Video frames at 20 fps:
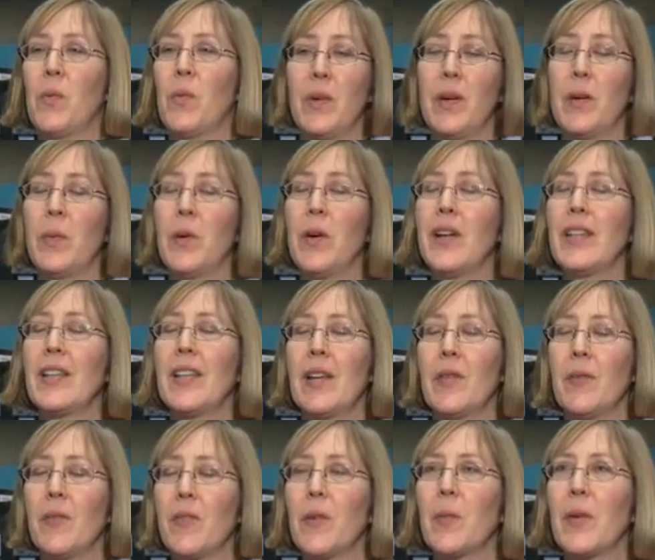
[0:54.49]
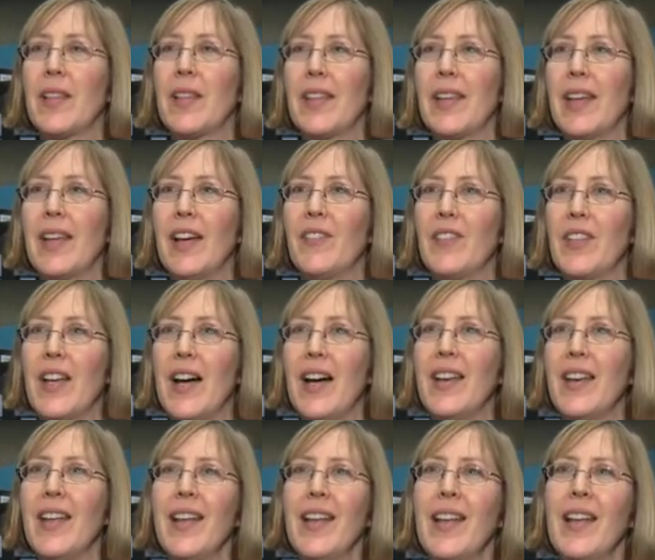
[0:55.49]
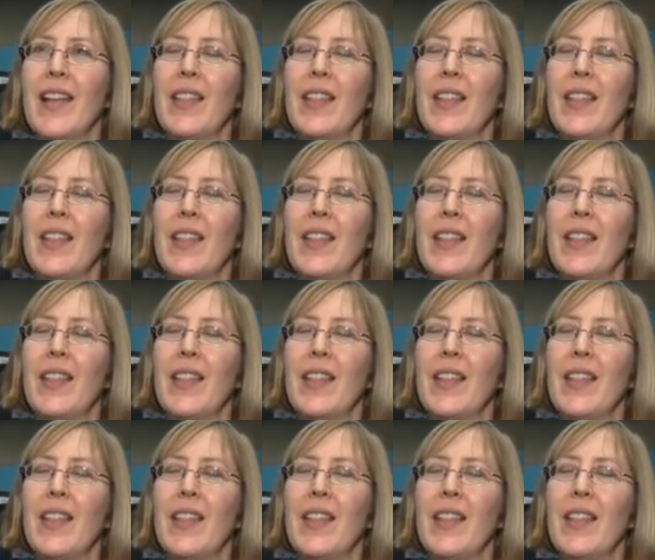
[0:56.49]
reward them for what they have done.